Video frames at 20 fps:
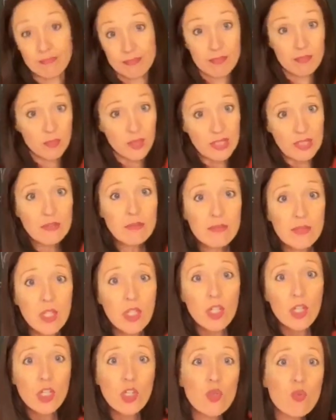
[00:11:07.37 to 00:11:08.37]
Well,
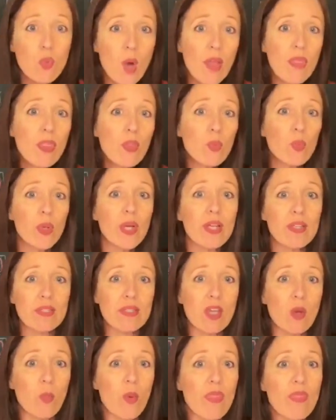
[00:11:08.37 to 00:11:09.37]
you run the risk
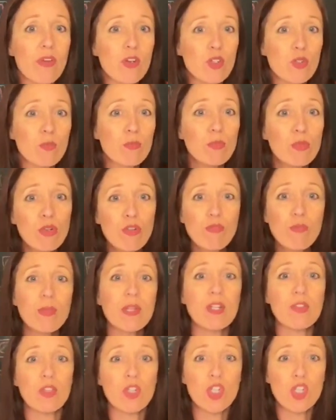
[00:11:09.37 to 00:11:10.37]
that when there's movement
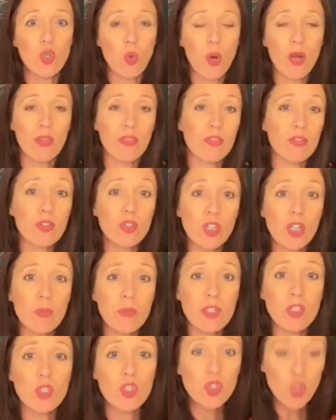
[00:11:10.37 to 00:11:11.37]
in the joint, there's going to be
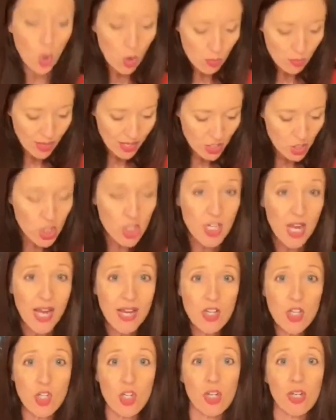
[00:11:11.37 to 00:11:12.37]
so much
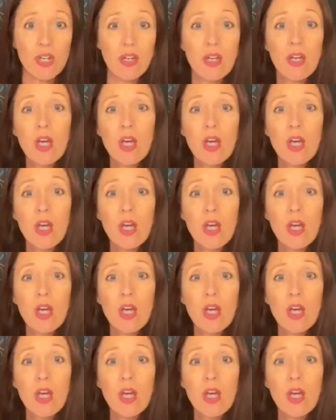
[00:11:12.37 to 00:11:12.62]
tension,